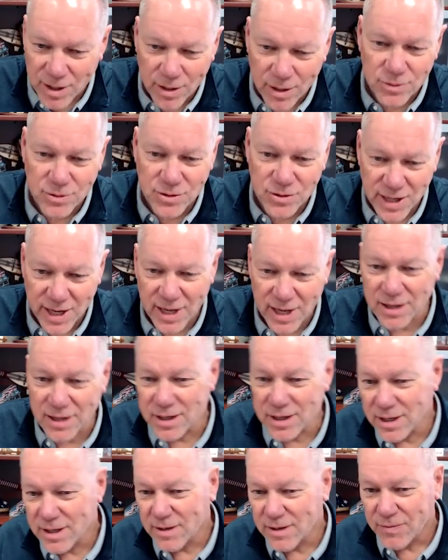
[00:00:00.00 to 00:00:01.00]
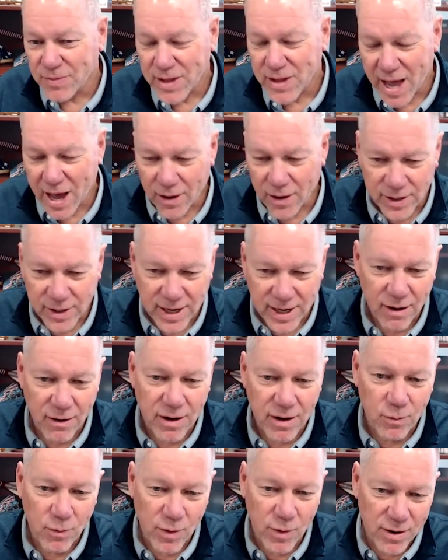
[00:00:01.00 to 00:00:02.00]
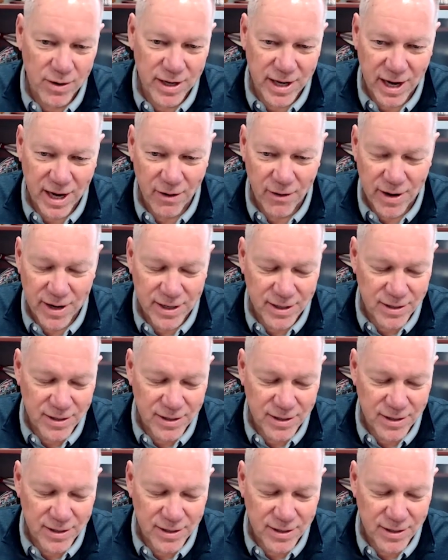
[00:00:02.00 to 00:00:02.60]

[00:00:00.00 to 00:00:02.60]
understand how to carry, where to carry,